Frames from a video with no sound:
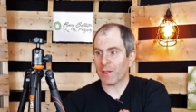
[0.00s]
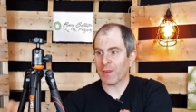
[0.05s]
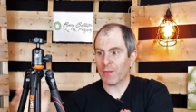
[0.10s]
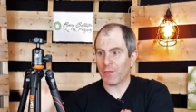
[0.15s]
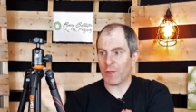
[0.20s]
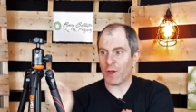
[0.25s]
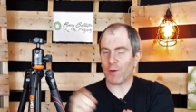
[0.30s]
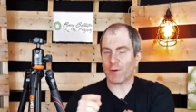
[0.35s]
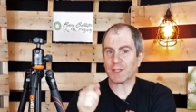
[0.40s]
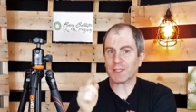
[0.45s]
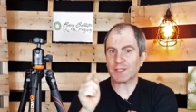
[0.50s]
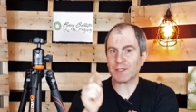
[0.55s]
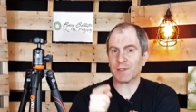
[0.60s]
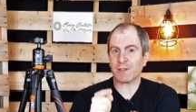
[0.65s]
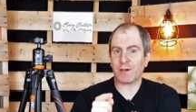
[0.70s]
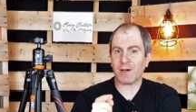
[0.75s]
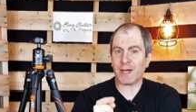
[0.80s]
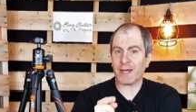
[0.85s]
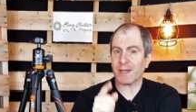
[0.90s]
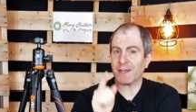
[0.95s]
Though it's
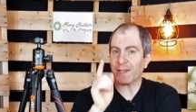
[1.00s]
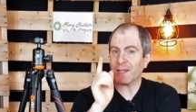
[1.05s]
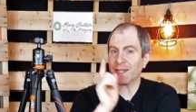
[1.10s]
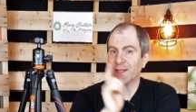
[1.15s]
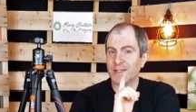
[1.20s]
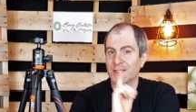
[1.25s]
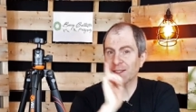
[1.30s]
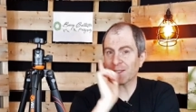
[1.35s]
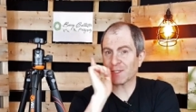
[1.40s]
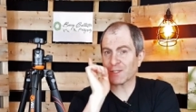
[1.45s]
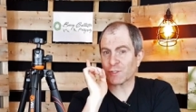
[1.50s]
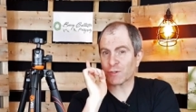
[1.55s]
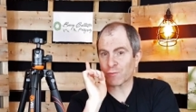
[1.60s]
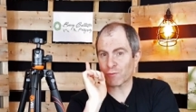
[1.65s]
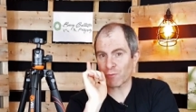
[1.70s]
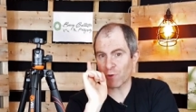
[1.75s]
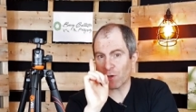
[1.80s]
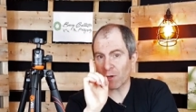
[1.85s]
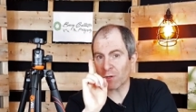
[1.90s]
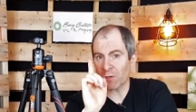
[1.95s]
light, is it
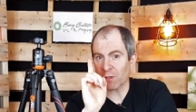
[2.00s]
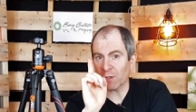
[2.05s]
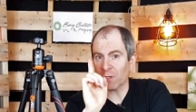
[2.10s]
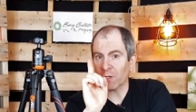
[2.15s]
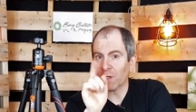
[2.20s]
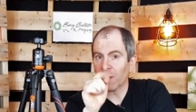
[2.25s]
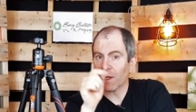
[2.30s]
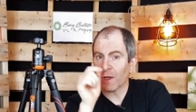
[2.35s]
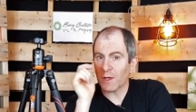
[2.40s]
strong?